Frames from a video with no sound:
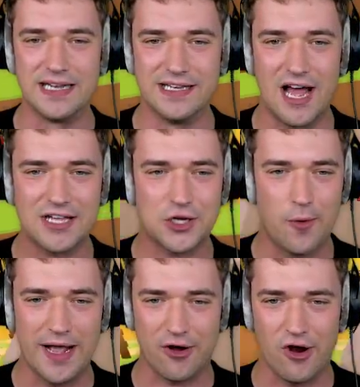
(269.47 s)
a lot
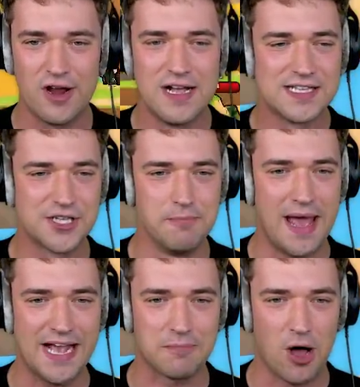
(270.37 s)
quicker to
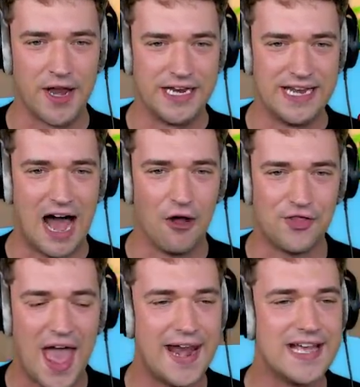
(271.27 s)
make money now.
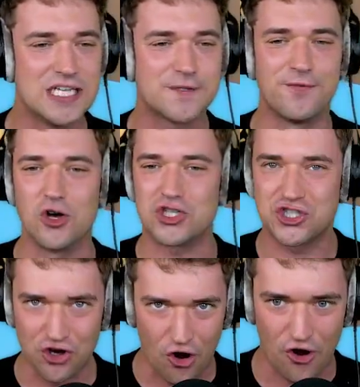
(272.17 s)
That is for
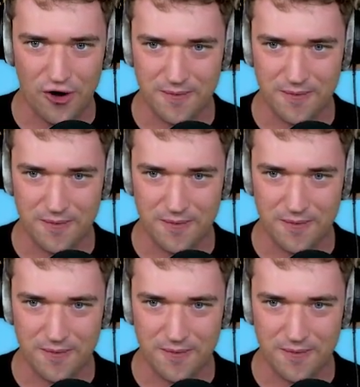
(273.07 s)
sure.